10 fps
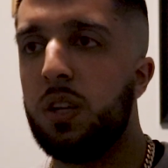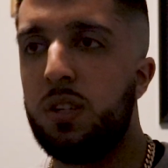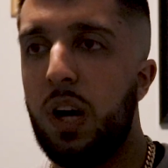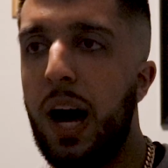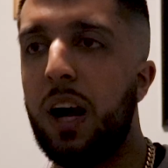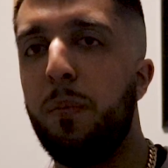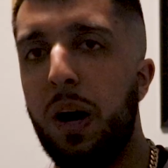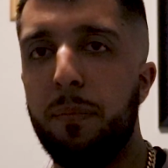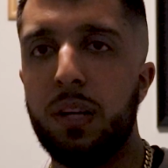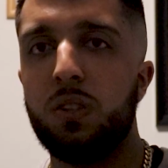talk
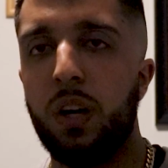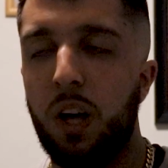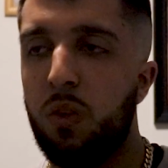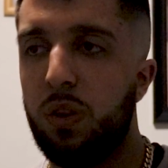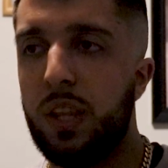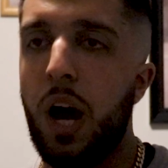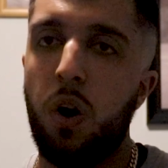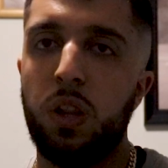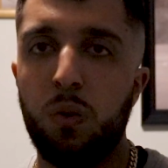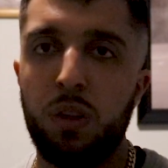about mental health with not
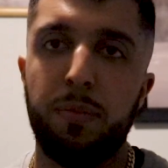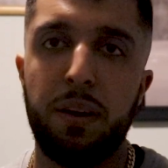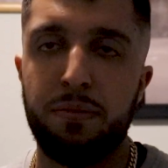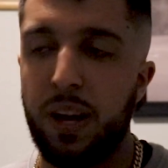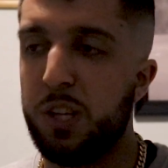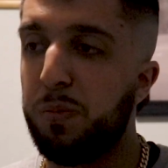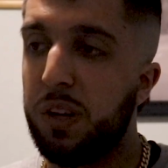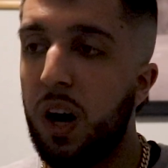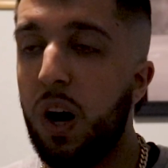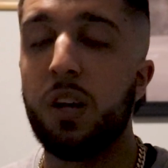only with my friends
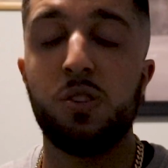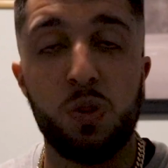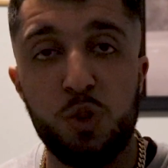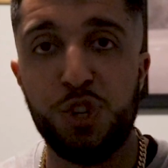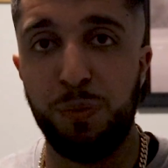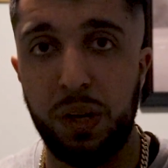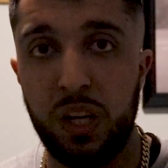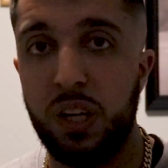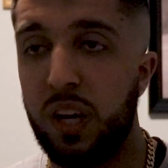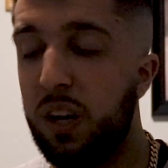but on social
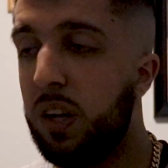media.